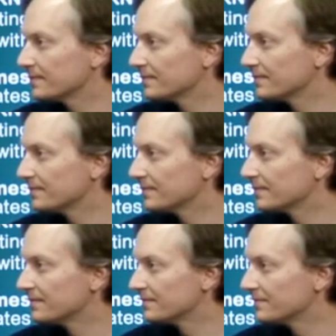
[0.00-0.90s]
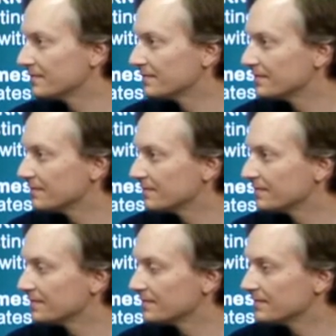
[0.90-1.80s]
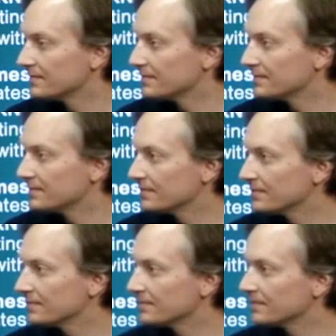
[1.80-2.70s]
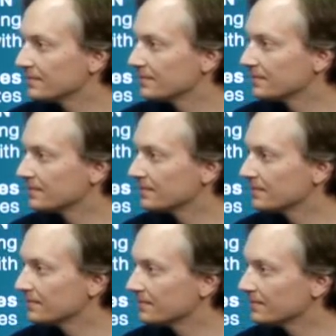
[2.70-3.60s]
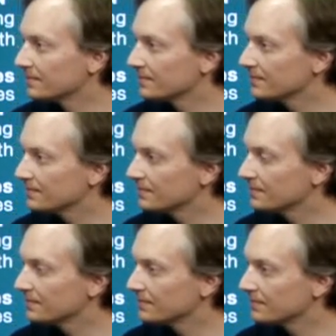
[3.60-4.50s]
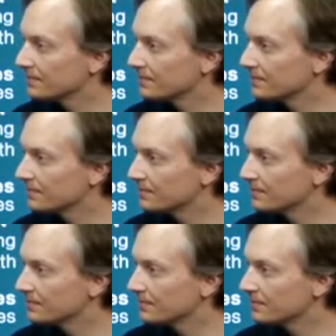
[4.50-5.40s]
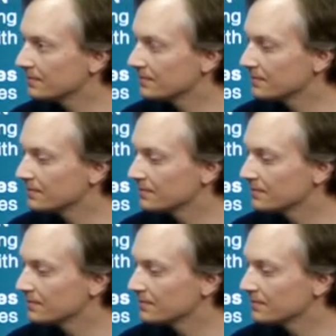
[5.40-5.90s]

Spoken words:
[no speech]